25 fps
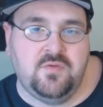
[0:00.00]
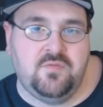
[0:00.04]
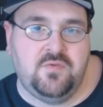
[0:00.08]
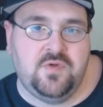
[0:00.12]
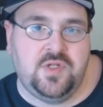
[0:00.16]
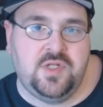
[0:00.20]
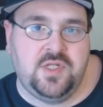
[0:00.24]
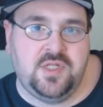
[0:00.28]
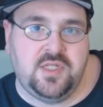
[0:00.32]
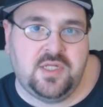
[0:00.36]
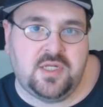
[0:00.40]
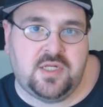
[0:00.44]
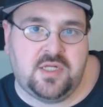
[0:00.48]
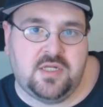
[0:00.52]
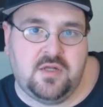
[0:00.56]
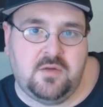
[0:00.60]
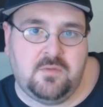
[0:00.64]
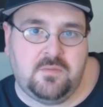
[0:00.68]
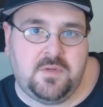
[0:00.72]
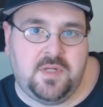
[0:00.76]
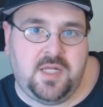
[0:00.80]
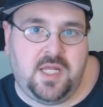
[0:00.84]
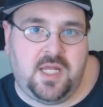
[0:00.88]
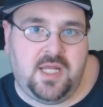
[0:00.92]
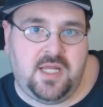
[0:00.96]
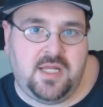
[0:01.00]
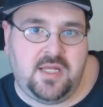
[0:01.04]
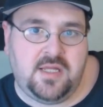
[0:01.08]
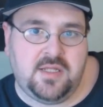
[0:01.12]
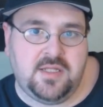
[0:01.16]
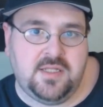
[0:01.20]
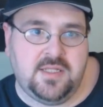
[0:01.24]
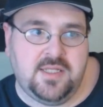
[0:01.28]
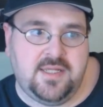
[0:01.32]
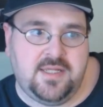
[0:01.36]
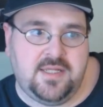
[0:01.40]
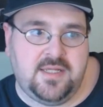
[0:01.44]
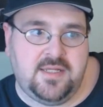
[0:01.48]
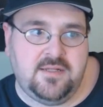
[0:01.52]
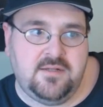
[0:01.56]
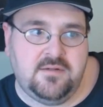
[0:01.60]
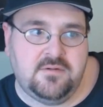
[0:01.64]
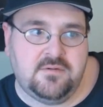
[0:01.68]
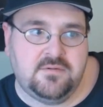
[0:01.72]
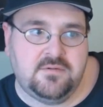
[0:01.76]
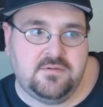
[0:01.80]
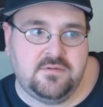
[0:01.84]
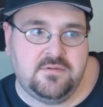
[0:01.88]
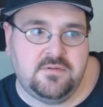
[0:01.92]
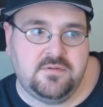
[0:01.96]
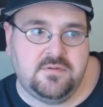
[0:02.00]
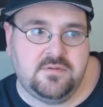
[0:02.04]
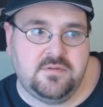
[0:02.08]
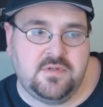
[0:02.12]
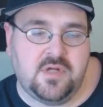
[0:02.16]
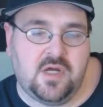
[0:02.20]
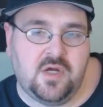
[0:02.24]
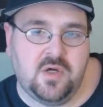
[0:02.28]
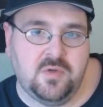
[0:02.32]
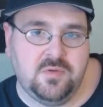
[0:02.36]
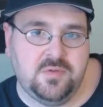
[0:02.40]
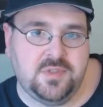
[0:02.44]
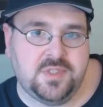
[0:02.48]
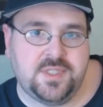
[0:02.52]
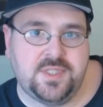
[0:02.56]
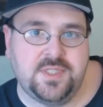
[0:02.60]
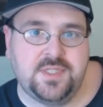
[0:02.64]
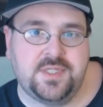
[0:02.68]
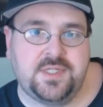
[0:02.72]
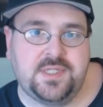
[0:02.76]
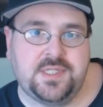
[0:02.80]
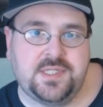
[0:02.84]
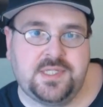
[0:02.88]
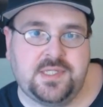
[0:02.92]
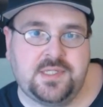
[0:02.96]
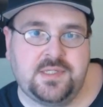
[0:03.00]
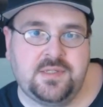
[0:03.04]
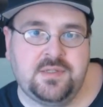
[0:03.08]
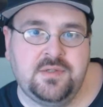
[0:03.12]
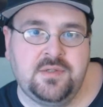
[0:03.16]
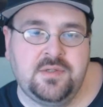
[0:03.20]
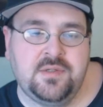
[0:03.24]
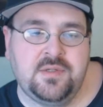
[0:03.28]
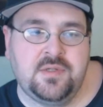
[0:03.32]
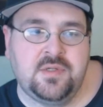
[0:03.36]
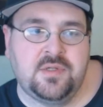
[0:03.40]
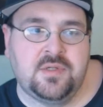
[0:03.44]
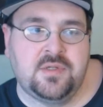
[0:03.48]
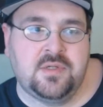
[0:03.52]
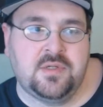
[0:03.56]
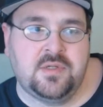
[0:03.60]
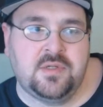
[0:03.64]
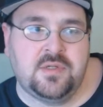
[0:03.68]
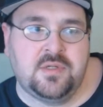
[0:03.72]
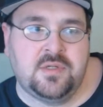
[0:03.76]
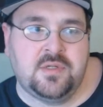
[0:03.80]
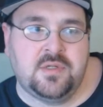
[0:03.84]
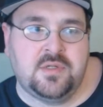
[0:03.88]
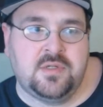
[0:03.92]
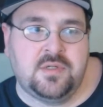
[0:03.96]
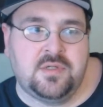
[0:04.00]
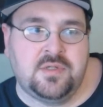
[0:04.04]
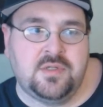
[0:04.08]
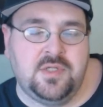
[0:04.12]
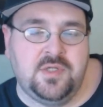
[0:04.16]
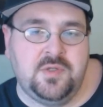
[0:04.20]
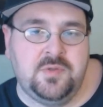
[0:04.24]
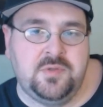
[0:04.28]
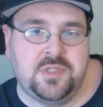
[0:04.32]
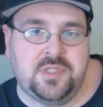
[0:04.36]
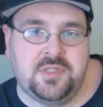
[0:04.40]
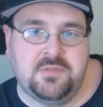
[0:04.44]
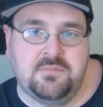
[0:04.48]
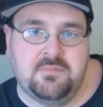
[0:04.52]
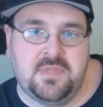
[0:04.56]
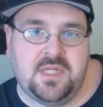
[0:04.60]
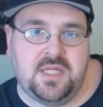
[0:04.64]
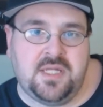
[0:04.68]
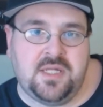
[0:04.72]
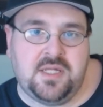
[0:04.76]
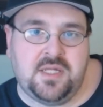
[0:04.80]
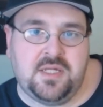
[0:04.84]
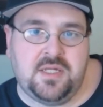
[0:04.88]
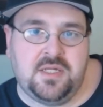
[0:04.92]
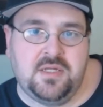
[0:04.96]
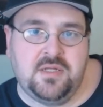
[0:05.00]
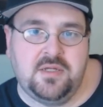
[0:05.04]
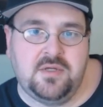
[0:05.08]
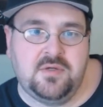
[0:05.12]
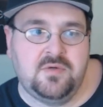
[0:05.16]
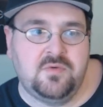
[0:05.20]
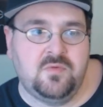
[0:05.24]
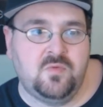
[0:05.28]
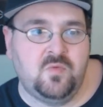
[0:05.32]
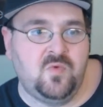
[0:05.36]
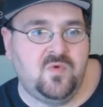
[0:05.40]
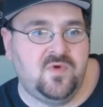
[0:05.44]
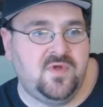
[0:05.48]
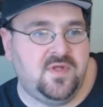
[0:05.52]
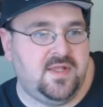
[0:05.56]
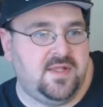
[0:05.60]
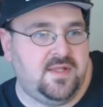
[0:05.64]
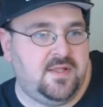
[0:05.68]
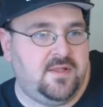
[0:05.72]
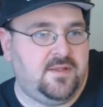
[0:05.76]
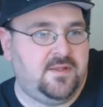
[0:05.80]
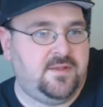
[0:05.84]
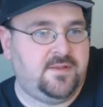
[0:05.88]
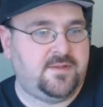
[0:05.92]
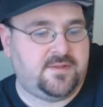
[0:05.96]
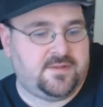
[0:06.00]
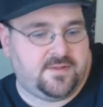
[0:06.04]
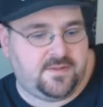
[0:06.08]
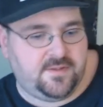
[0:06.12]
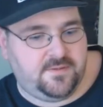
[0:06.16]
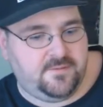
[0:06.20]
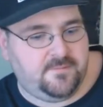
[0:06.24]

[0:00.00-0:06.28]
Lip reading: the vanilla cupcake that Hostess used to make with,